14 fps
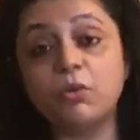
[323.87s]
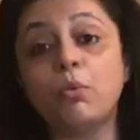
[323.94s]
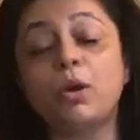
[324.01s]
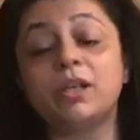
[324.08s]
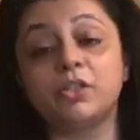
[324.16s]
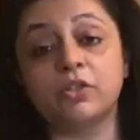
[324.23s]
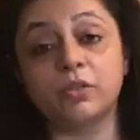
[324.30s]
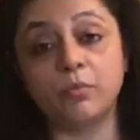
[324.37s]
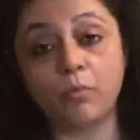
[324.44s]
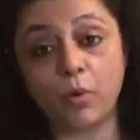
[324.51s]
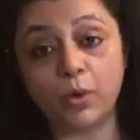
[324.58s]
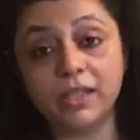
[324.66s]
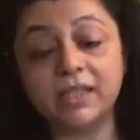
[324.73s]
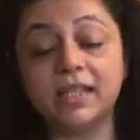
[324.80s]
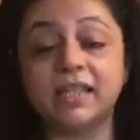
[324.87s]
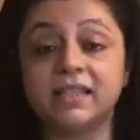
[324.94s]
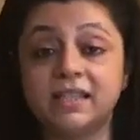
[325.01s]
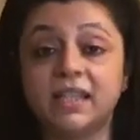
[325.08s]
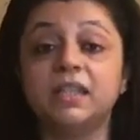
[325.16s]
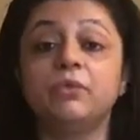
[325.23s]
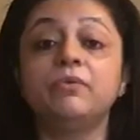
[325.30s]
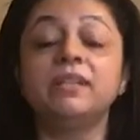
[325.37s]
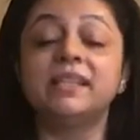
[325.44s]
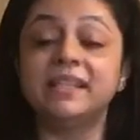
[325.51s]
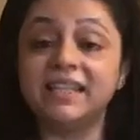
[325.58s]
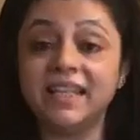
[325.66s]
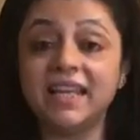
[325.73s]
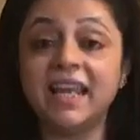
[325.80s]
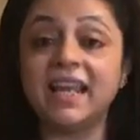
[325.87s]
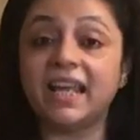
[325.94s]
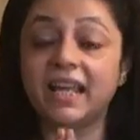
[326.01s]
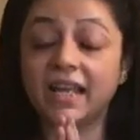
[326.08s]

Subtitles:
coalition politics, then you will see